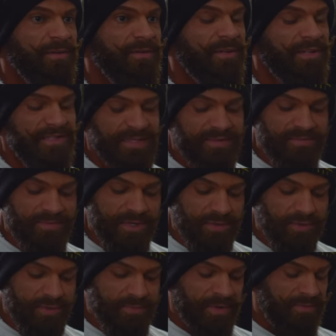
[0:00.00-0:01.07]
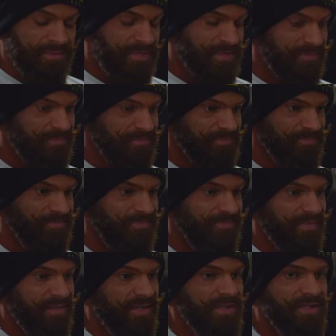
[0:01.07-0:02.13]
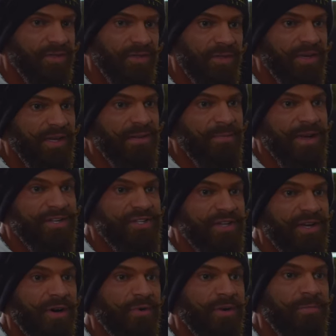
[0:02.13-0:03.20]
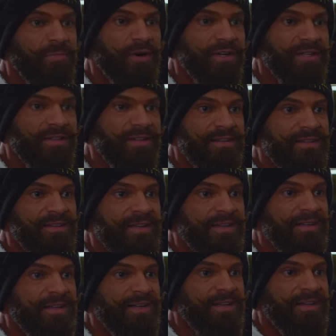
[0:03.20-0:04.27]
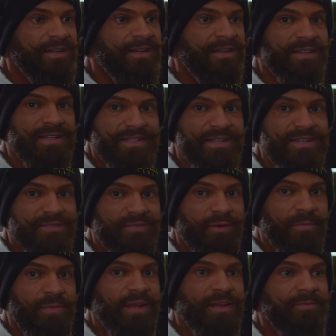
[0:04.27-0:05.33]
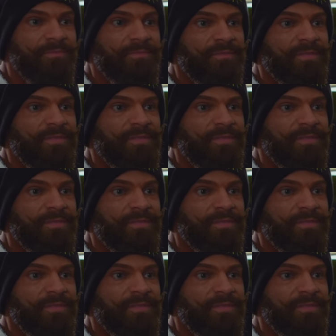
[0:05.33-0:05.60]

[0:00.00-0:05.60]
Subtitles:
Oh, this gives me goosebumps. So you can imagine how important this is for me,